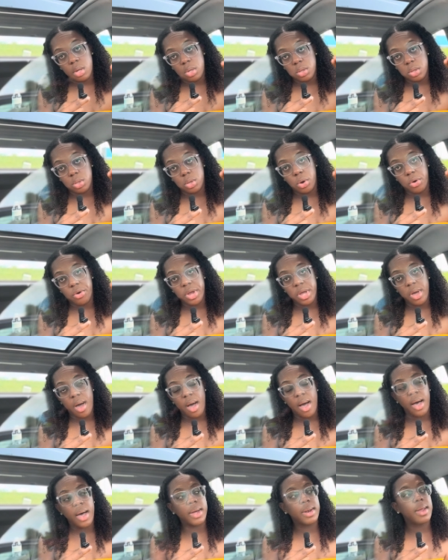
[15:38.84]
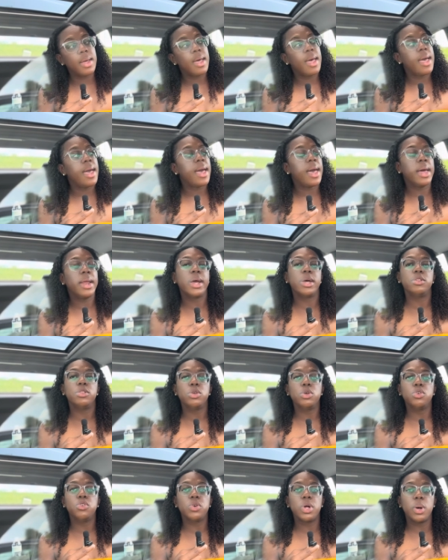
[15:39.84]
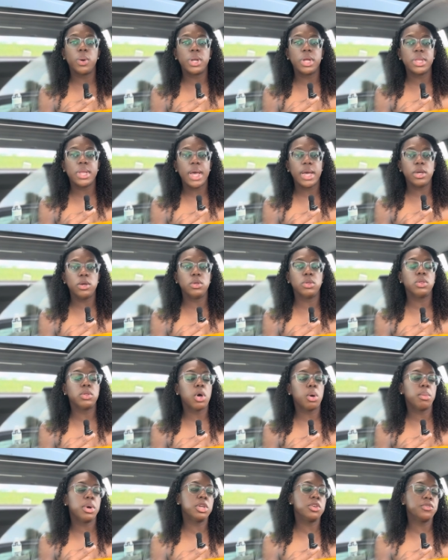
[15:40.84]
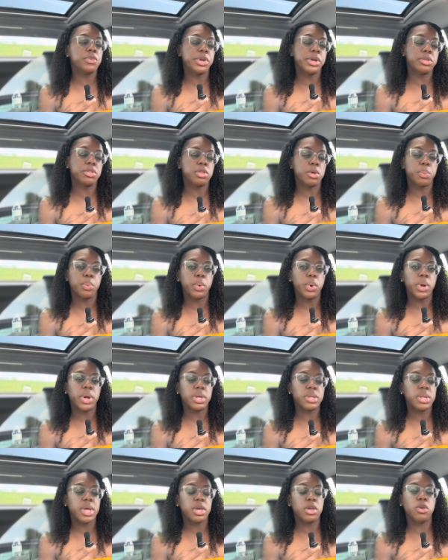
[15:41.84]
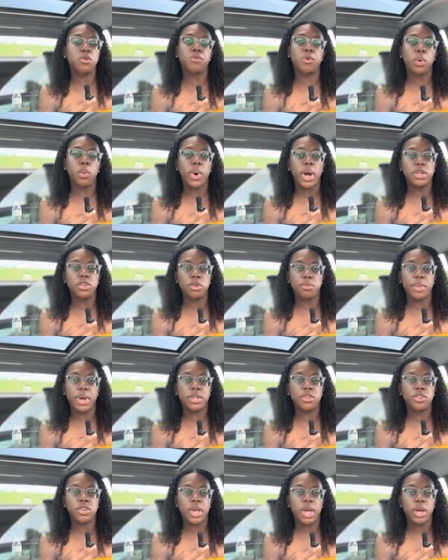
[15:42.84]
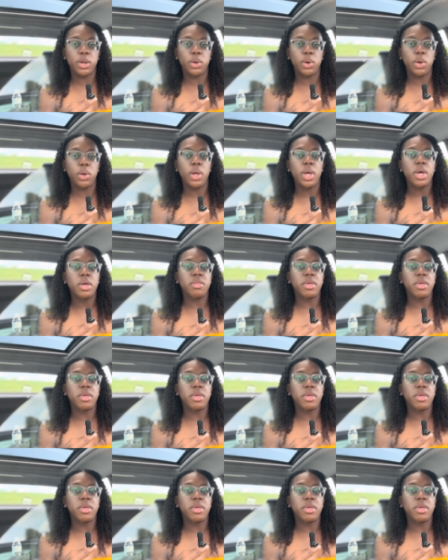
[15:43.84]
screw on, and as usual, I want to thank you so much for your support. Thank you for watching my channel.